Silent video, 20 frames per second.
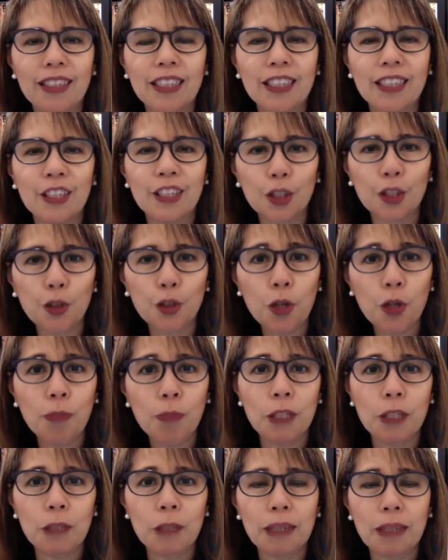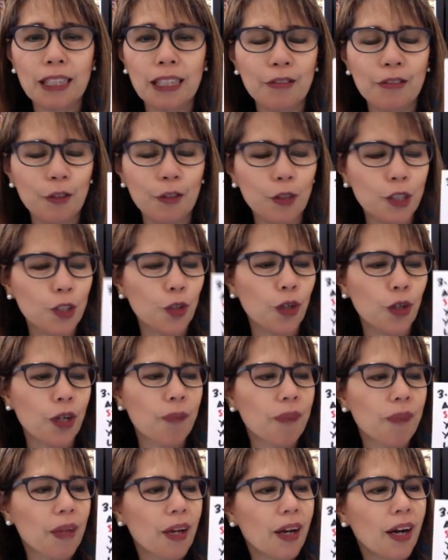Your perspective, your story.
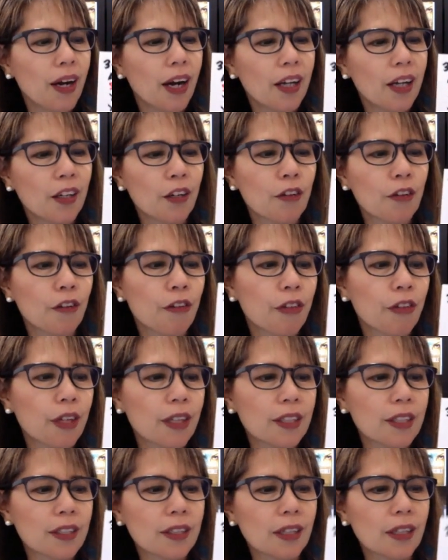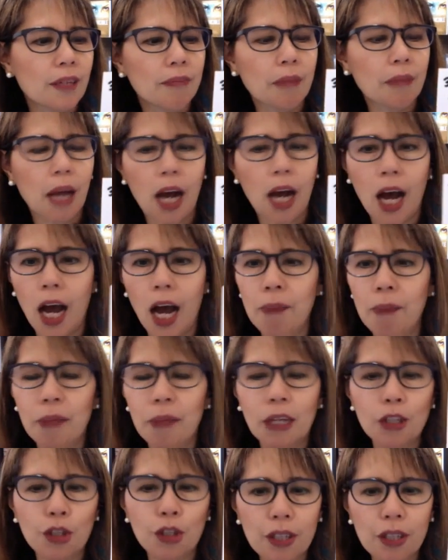Another thing is, I'm
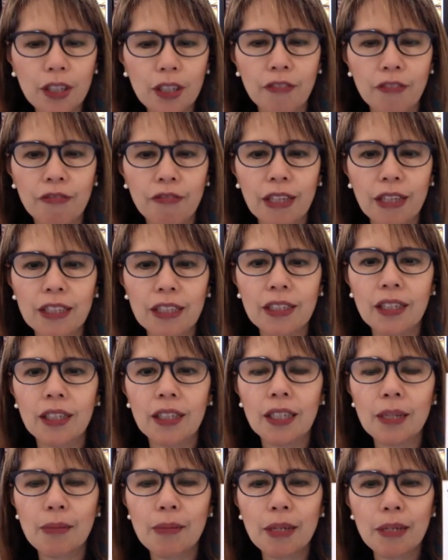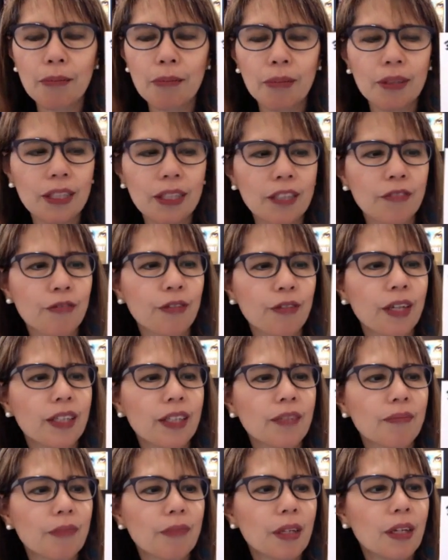not good enough. That's a limiting belief, right?
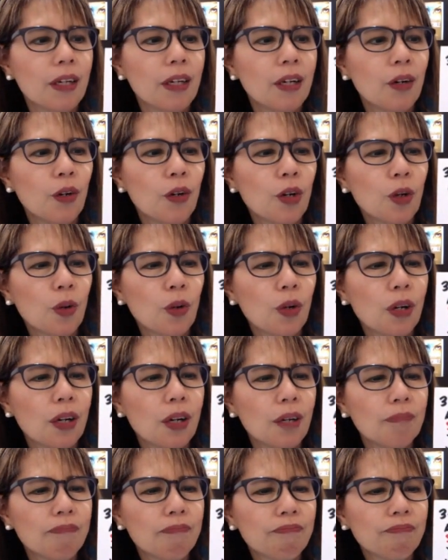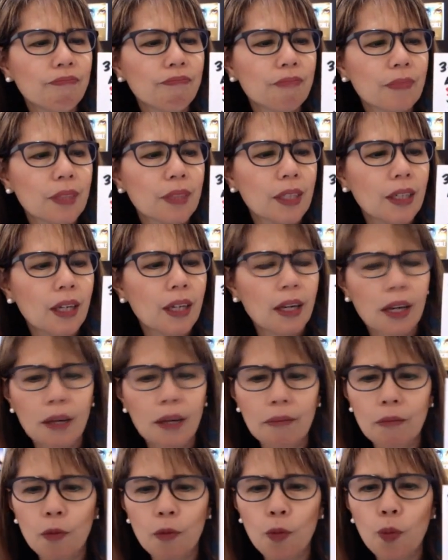Or
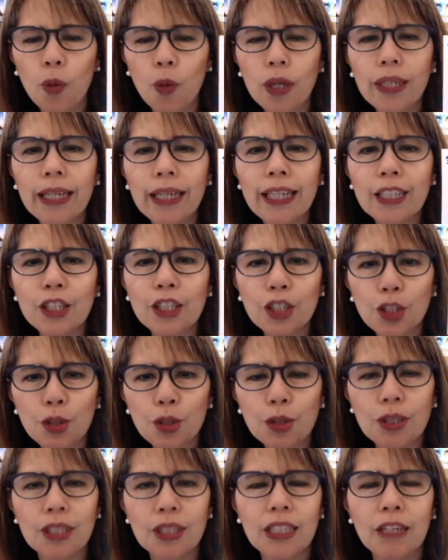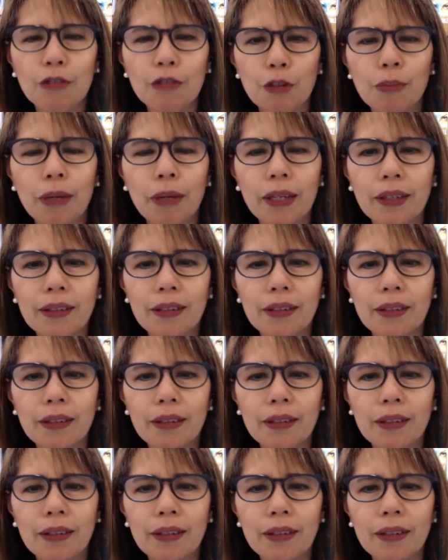what excuses have you made